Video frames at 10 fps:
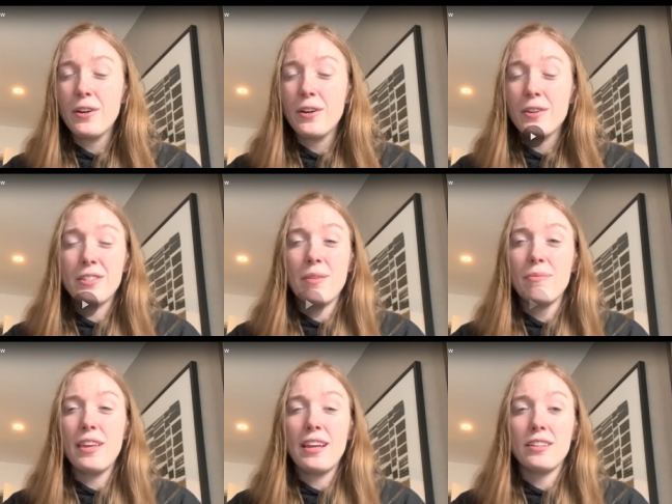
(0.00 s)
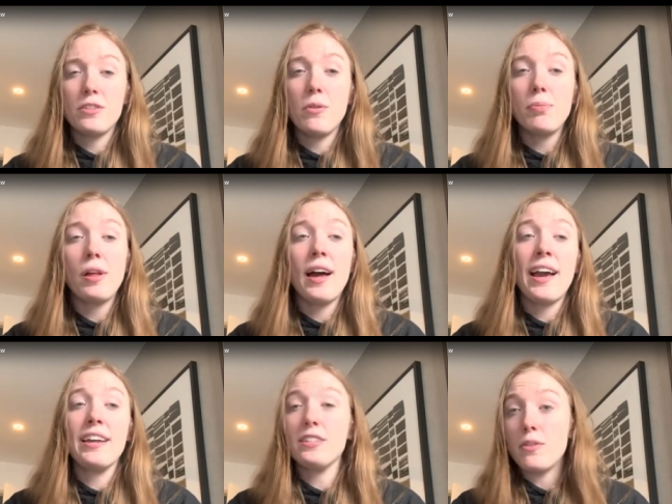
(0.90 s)
For something to
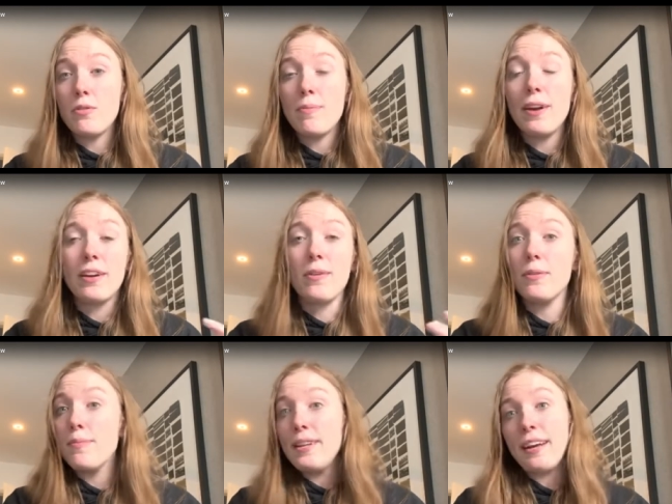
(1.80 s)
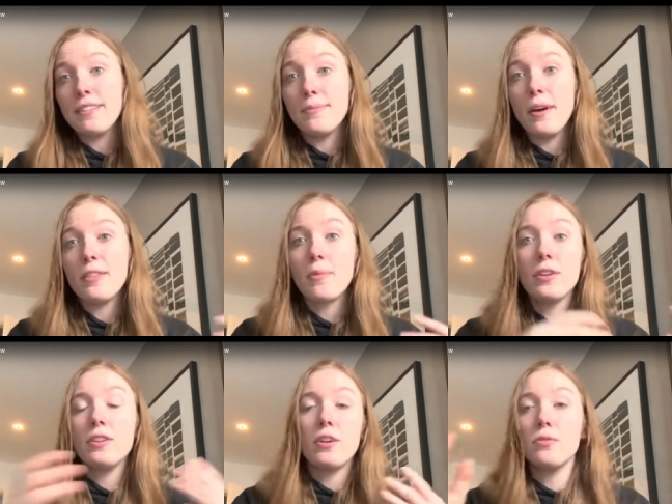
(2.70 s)
apply to go to America with me next month. We're
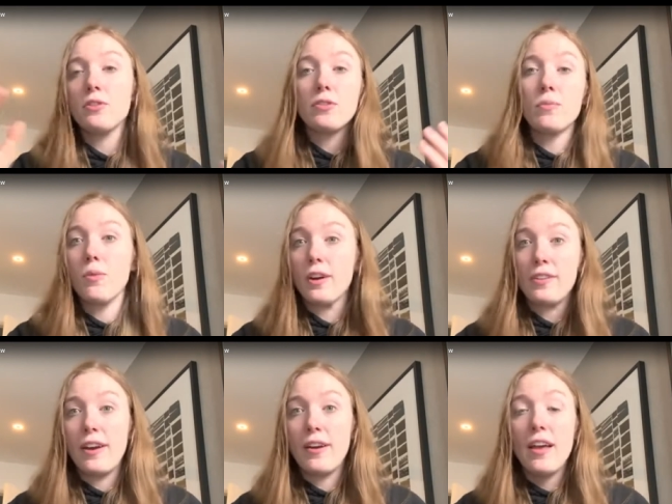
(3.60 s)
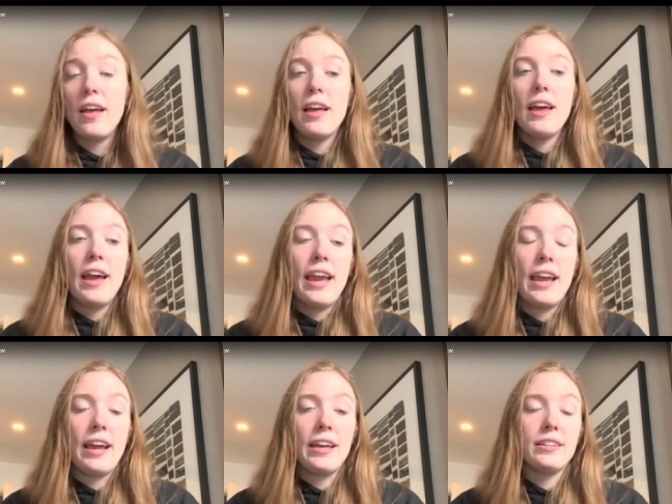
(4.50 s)
going to go do some work there.
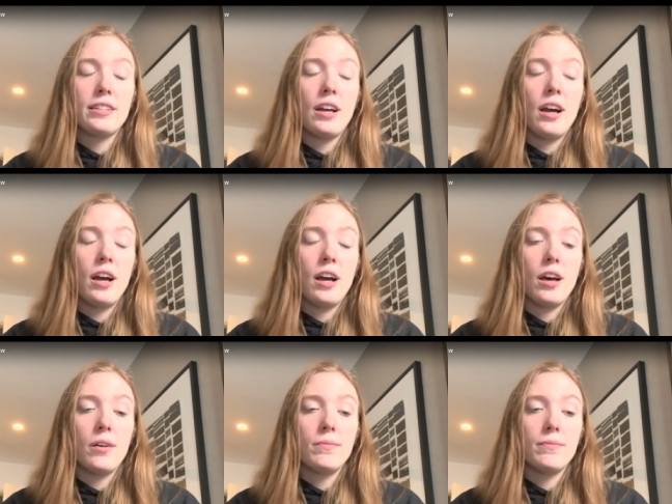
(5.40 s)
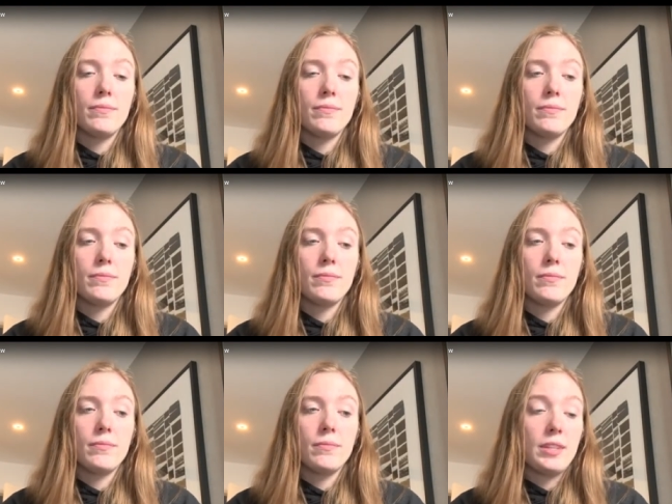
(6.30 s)
And
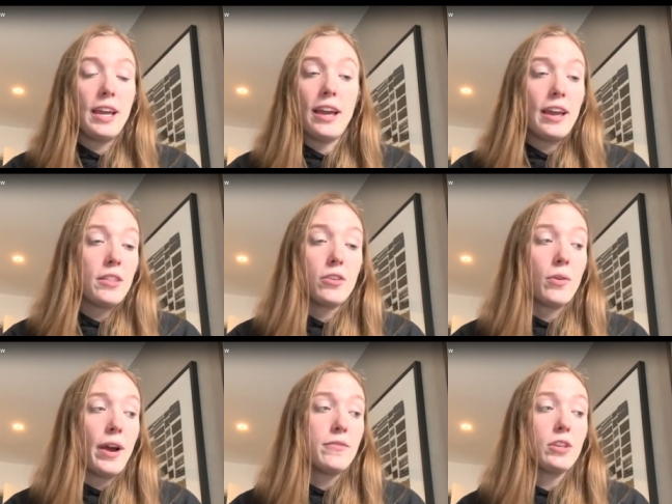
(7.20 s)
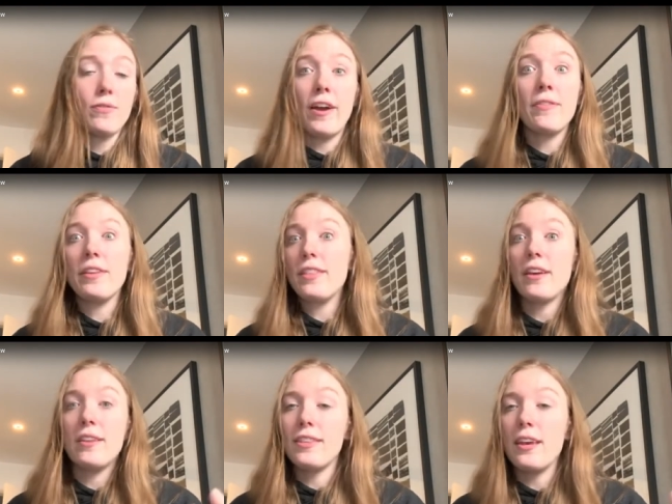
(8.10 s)
and so I've just found that the